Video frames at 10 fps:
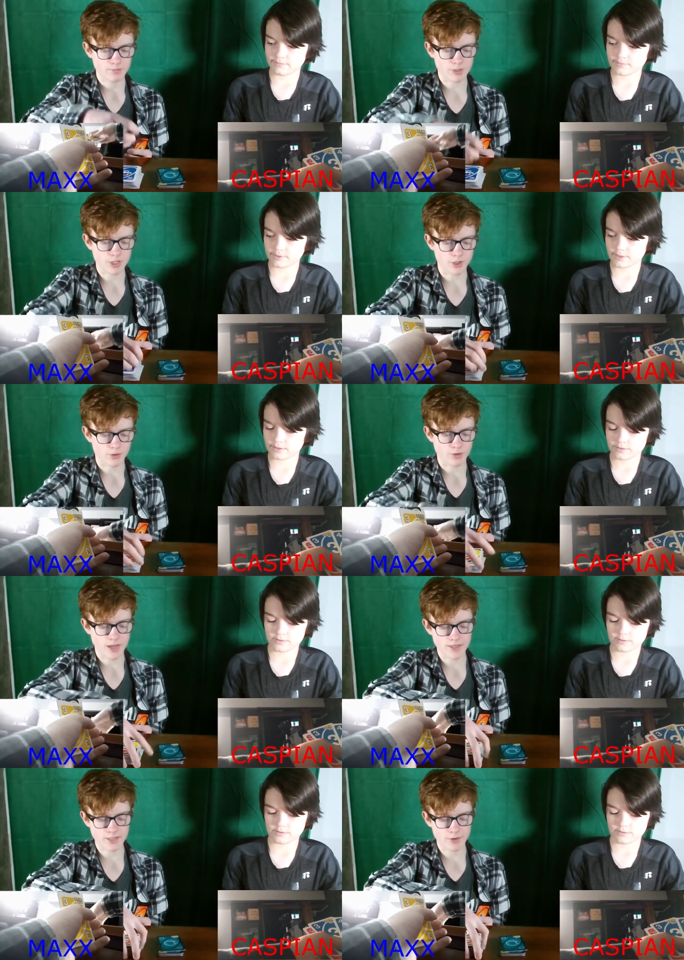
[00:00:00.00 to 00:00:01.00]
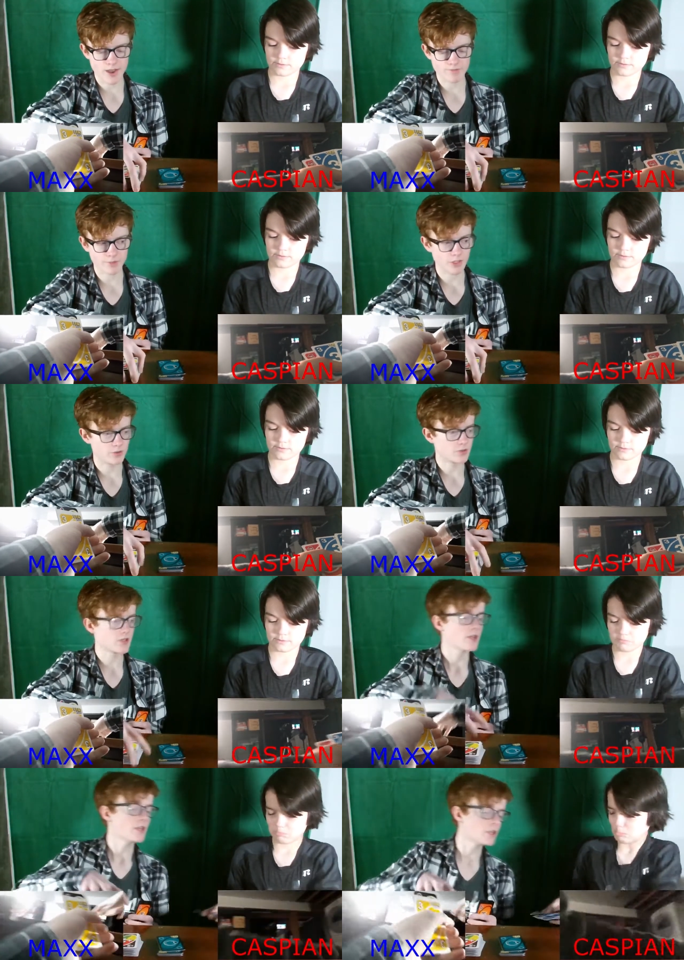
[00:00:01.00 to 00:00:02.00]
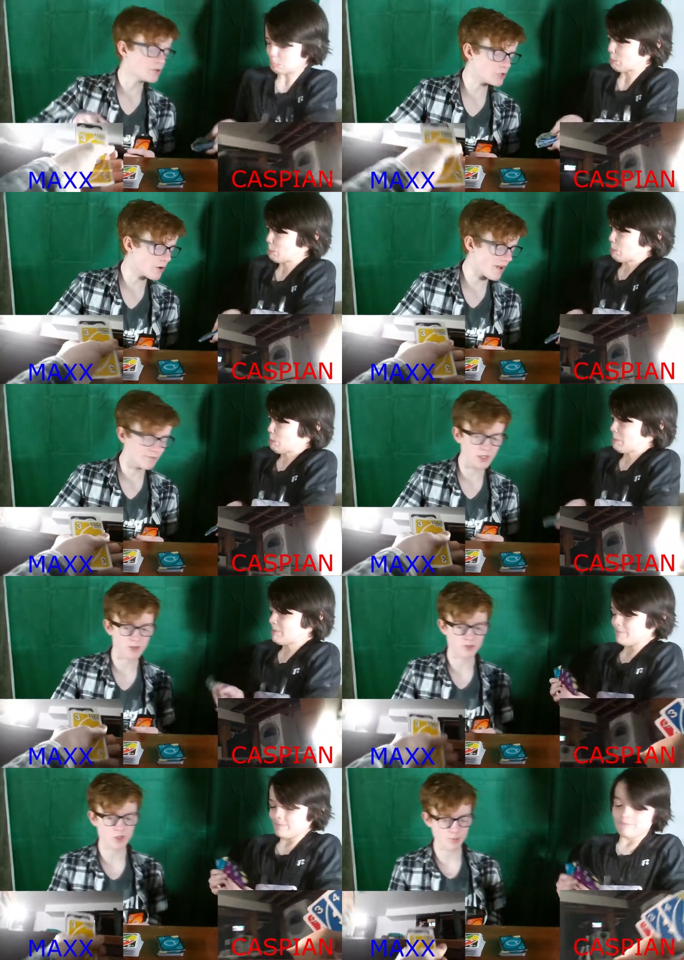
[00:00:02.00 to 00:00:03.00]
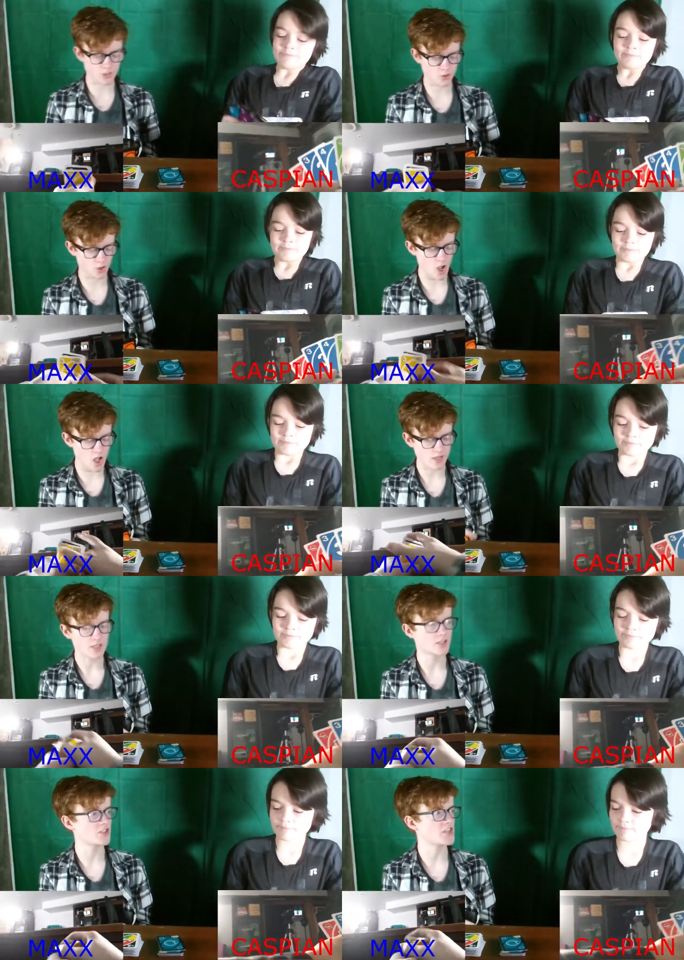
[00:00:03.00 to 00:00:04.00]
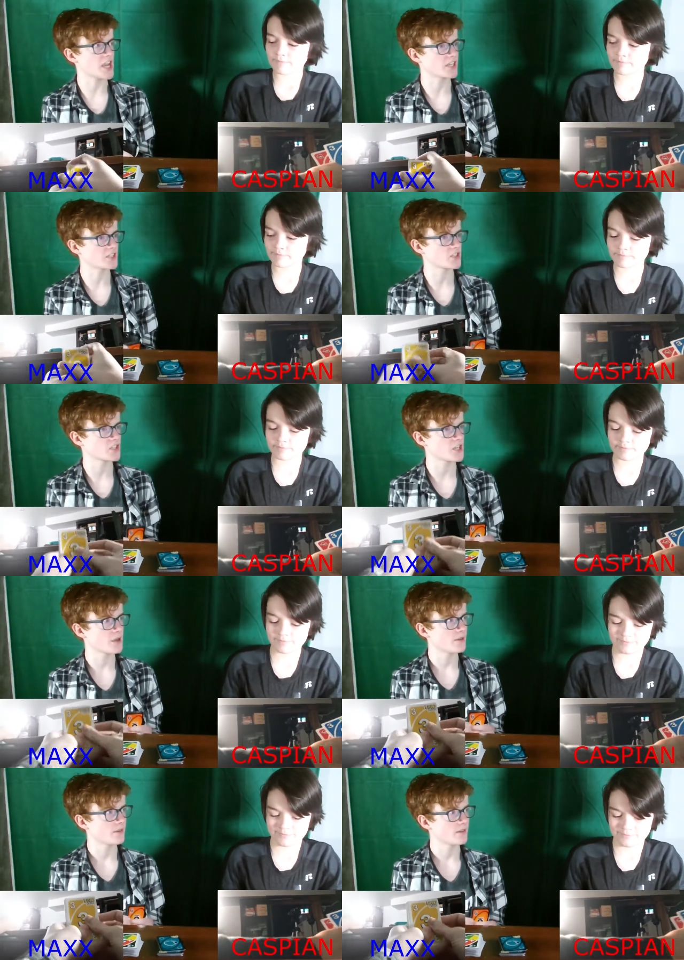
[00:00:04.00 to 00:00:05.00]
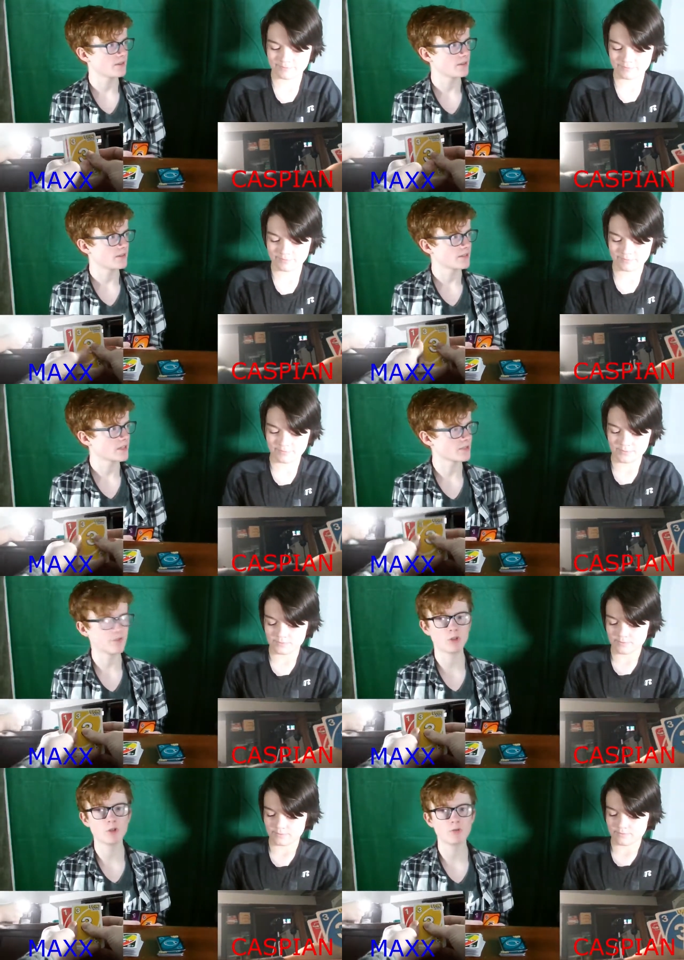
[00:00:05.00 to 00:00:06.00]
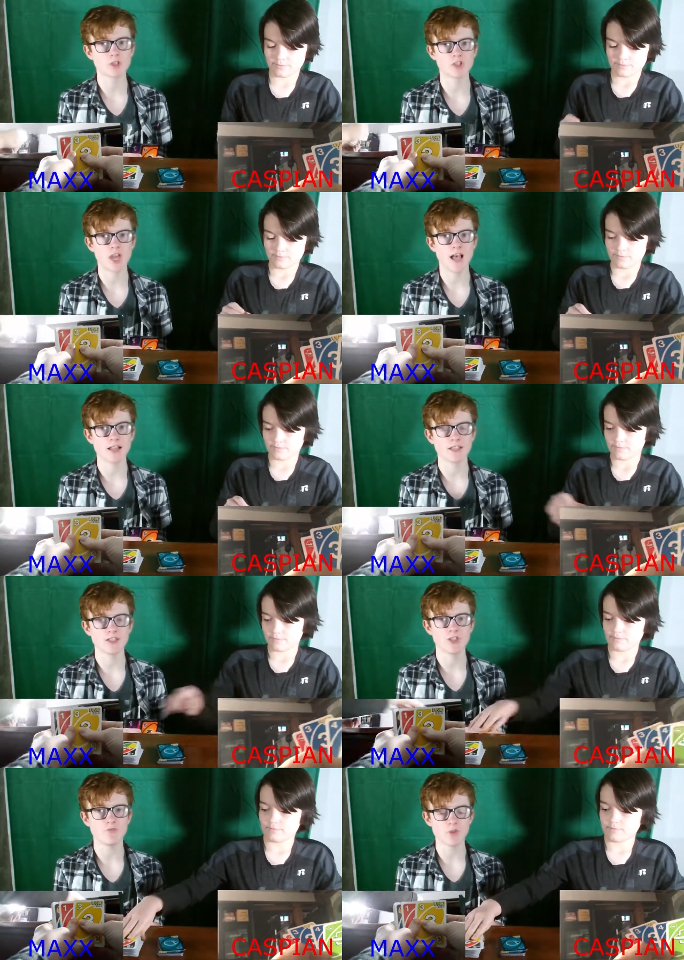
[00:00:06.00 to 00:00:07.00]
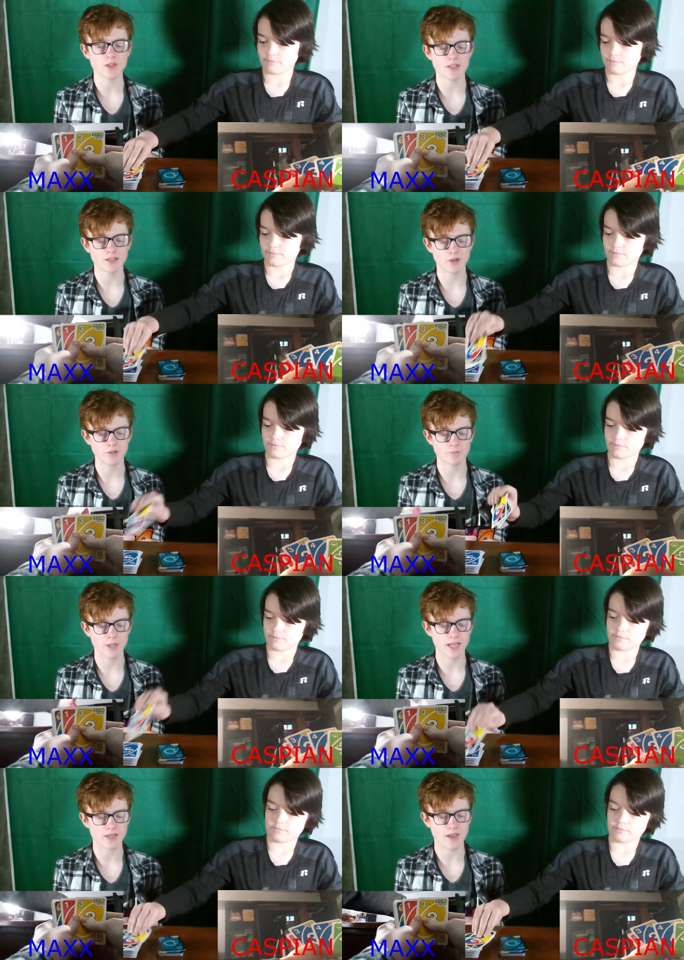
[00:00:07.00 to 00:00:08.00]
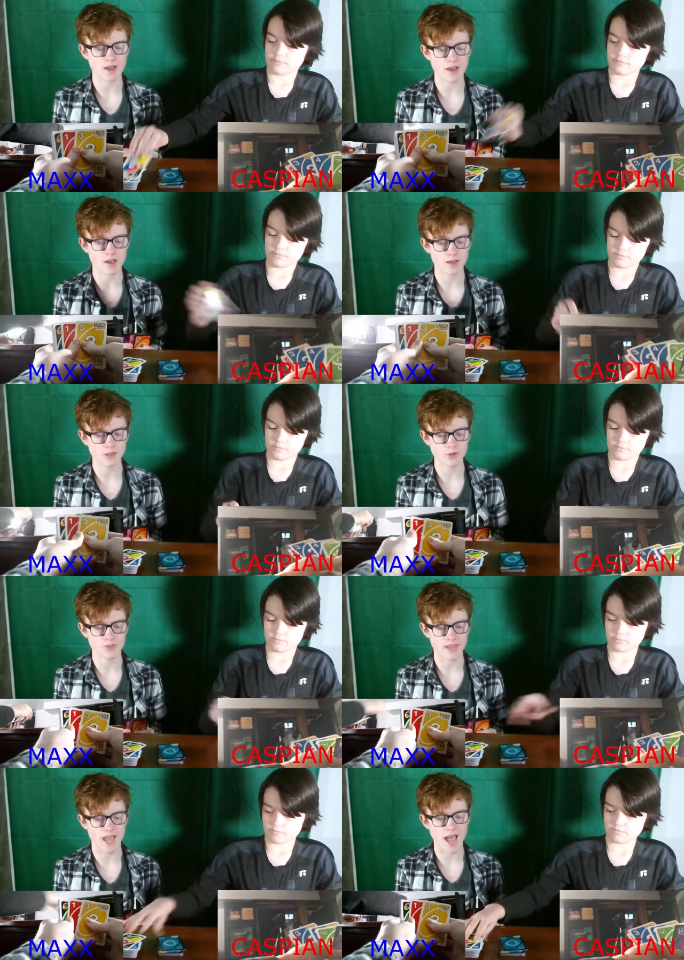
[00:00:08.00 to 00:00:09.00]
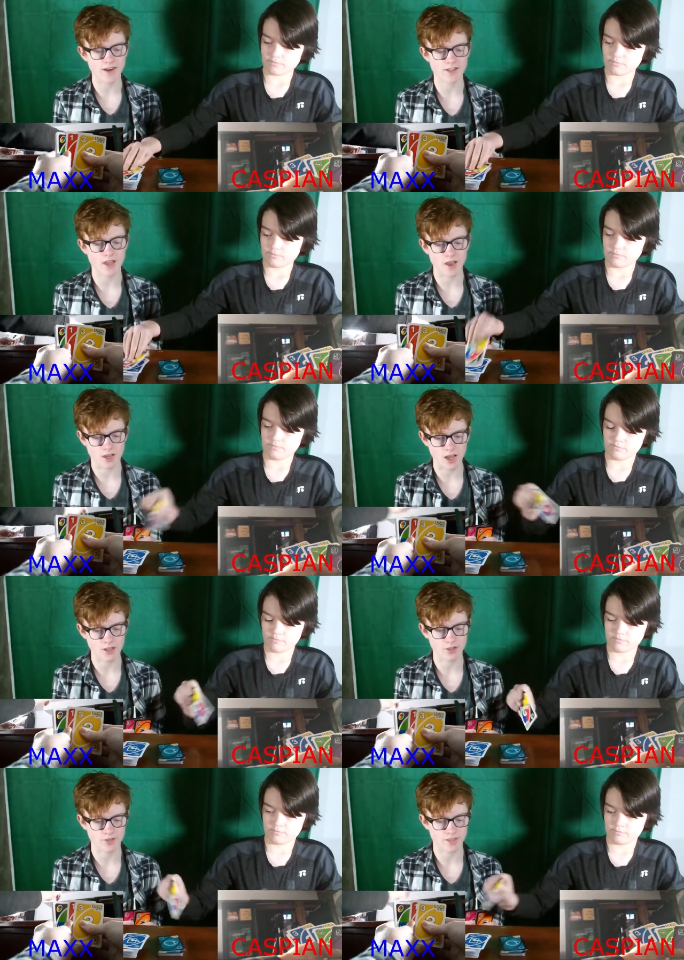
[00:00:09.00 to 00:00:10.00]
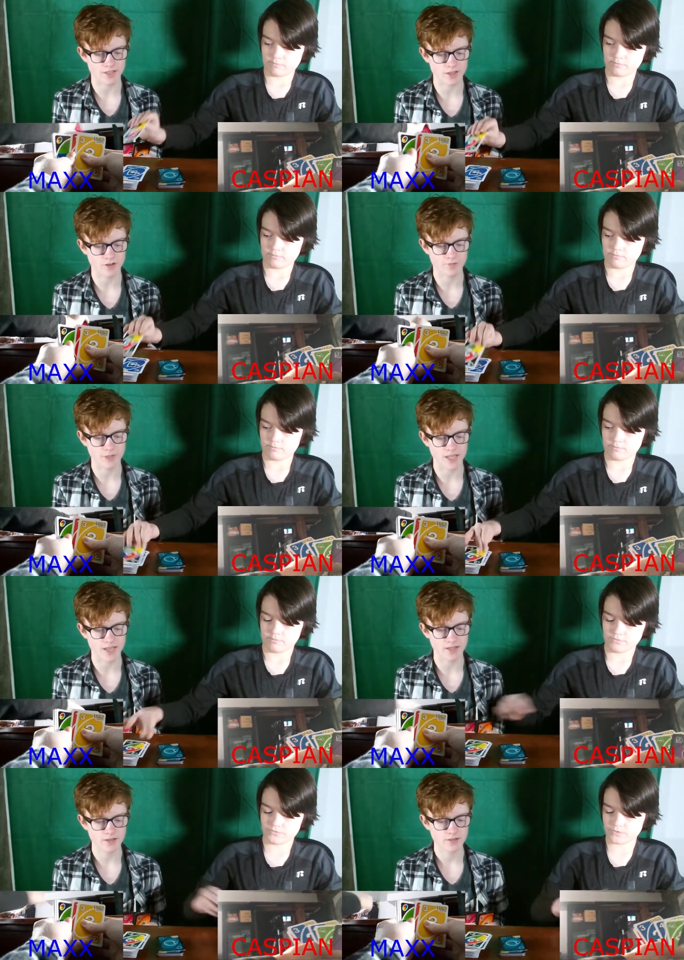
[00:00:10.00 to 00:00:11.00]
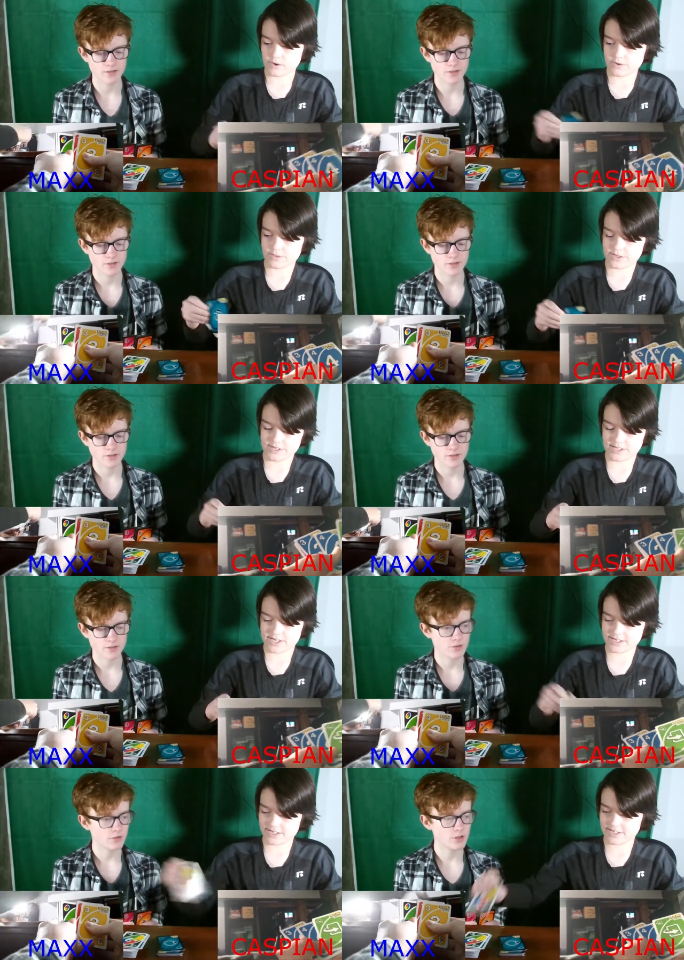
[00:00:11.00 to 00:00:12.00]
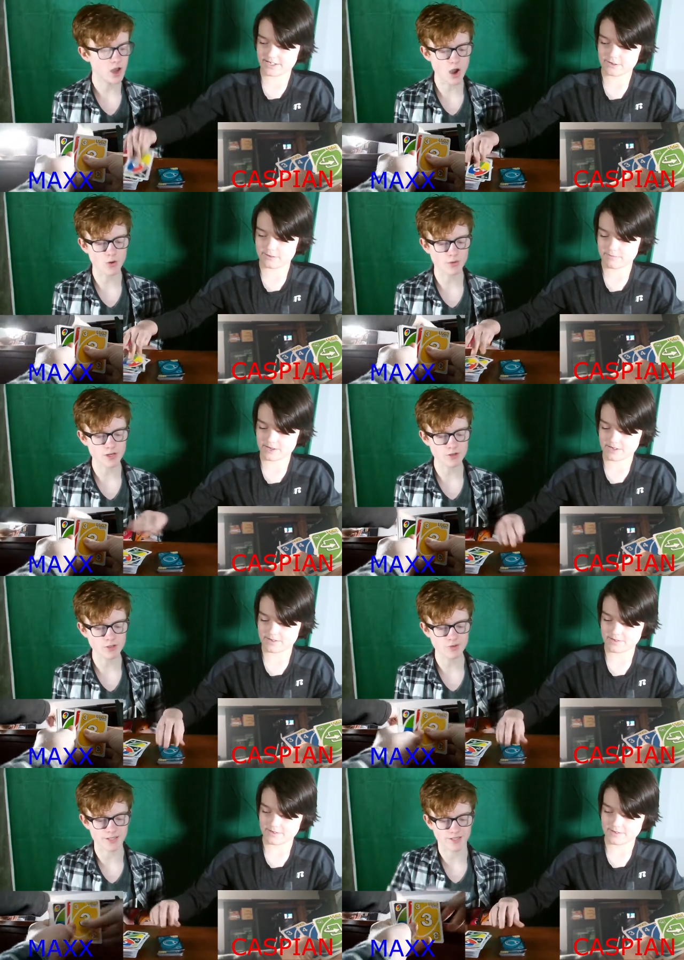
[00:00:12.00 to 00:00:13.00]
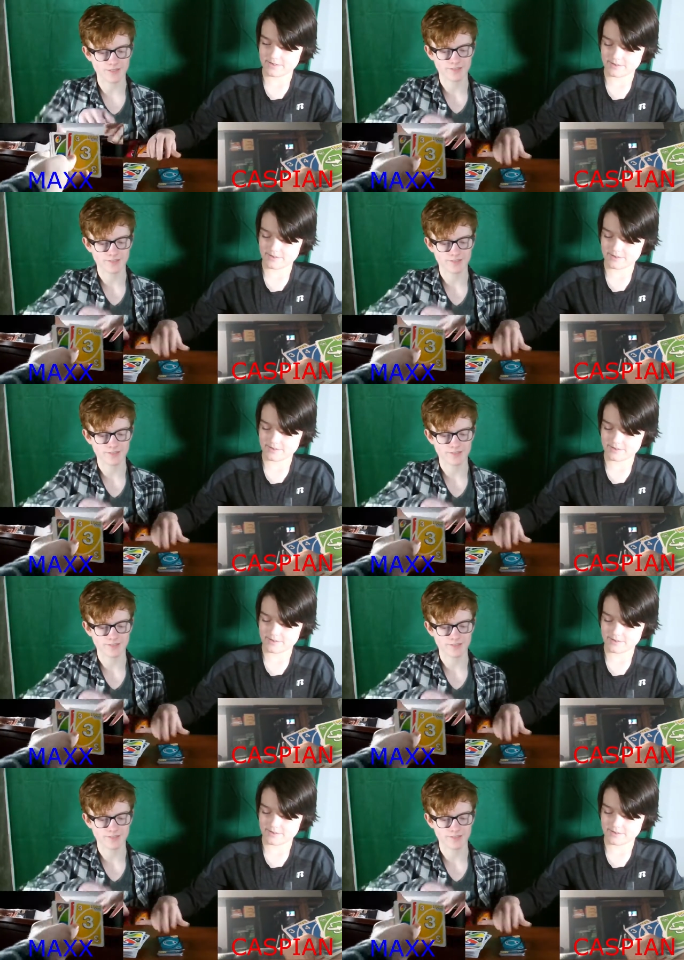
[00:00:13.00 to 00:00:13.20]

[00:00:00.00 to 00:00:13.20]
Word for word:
Speaker 1: blue. I think you have blues. You do have blues. You must draw six. Because if you lose a challenge, if you think they could have played, you, they had a, a, color that they could have played. No, what are you doing?